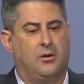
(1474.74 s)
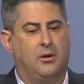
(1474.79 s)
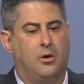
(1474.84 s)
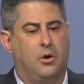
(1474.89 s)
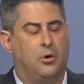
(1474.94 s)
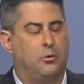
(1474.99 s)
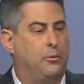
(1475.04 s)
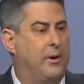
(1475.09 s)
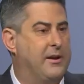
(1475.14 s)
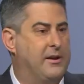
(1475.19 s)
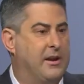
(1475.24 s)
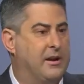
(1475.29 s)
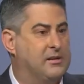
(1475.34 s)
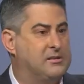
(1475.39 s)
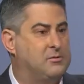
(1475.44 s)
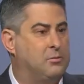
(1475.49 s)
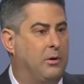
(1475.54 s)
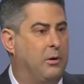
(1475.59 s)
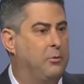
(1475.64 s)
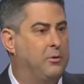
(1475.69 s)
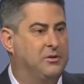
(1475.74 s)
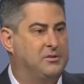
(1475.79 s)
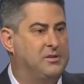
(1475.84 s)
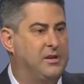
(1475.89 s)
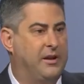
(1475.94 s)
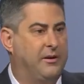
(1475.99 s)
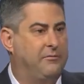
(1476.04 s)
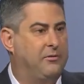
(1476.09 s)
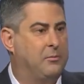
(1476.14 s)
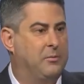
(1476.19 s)
horrendous what we're
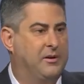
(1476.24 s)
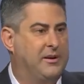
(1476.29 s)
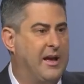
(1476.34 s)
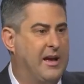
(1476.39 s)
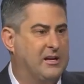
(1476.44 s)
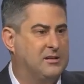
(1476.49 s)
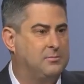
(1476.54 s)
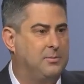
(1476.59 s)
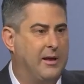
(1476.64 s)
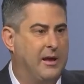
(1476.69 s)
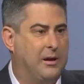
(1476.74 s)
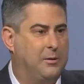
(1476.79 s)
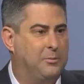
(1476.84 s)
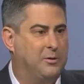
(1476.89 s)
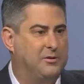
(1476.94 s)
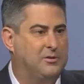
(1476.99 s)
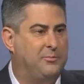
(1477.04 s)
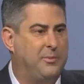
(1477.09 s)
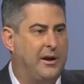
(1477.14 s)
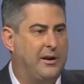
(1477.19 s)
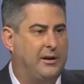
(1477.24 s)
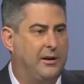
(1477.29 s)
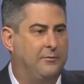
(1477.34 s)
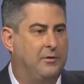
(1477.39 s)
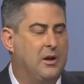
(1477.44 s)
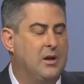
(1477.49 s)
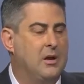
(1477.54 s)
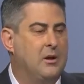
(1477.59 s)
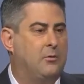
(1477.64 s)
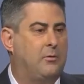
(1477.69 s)
seeing from a tax planning perspective.
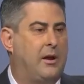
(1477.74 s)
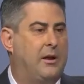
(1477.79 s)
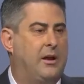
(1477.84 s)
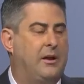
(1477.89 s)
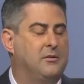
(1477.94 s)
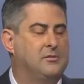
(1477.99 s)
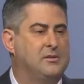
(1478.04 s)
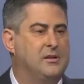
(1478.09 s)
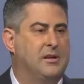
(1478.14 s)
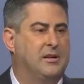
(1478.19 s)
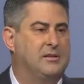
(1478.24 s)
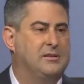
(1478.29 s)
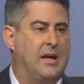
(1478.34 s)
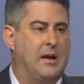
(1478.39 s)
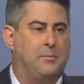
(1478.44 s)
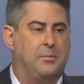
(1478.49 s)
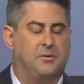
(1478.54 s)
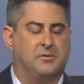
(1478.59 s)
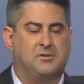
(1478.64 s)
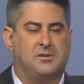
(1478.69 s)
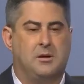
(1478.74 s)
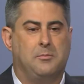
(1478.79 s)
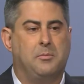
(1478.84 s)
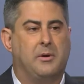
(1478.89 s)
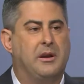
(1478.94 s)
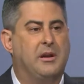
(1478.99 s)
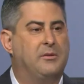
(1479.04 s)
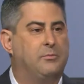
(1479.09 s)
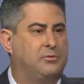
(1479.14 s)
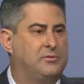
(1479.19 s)
Right, here's an example.
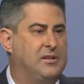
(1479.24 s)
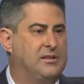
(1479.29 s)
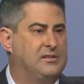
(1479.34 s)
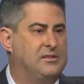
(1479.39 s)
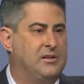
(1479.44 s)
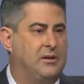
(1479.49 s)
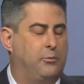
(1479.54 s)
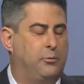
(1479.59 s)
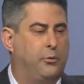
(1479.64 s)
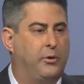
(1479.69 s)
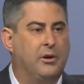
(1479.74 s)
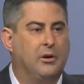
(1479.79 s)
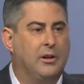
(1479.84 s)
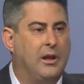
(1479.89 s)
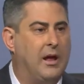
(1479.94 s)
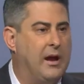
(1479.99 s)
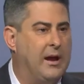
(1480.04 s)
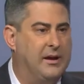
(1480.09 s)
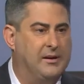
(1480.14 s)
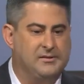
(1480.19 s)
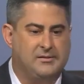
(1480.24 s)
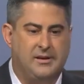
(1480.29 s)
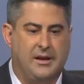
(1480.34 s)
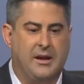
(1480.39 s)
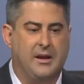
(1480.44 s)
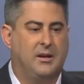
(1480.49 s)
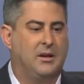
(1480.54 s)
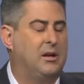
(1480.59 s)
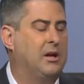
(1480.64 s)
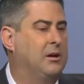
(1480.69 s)
Somebody sees a realized
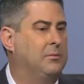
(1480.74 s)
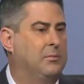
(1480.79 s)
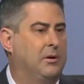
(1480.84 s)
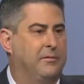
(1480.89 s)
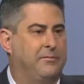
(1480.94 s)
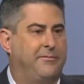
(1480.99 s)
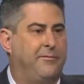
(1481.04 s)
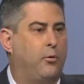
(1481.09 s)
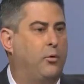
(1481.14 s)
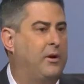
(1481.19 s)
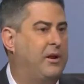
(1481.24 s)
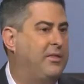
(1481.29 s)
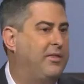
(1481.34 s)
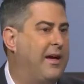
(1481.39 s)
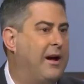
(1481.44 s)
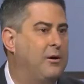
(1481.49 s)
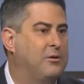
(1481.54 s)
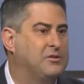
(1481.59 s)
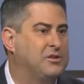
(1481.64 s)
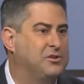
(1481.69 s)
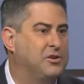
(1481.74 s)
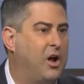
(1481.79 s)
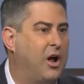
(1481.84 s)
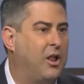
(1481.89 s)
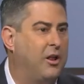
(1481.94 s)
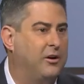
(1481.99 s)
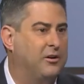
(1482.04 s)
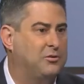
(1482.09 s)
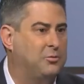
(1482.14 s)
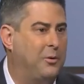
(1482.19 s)
income of
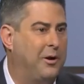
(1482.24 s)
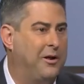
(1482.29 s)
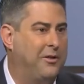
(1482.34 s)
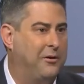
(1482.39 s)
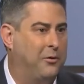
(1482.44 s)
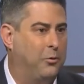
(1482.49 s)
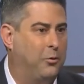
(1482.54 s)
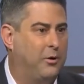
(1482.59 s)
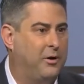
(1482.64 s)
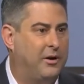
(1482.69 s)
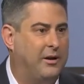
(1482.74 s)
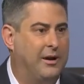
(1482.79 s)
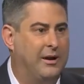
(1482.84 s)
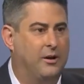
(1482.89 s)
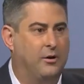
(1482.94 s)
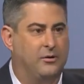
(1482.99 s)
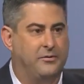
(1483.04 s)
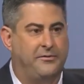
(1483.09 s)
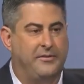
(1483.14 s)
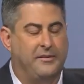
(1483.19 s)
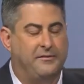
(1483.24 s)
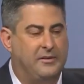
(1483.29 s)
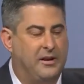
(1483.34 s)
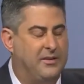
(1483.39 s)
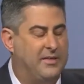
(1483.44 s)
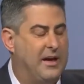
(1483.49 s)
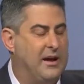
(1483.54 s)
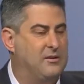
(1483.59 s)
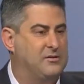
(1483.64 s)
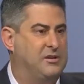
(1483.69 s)
$40,000 while they're working, or
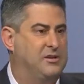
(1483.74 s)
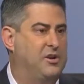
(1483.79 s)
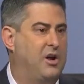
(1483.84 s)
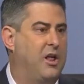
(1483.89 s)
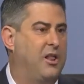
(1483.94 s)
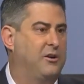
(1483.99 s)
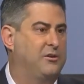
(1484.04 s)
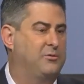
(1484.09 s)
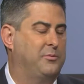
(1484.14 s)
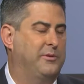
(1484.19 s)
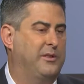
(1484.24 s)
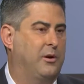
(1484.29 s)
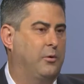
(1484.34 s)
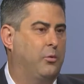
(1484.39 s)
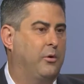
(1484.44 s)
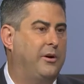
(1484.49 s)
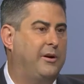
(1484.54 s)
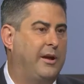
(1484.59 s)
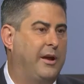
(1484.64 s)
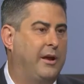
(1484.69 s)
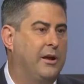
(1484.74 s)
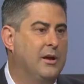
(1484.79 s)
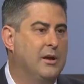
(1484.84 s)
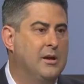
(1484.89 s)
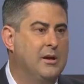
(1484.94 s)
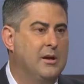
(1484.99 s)
$50,000 when they're working.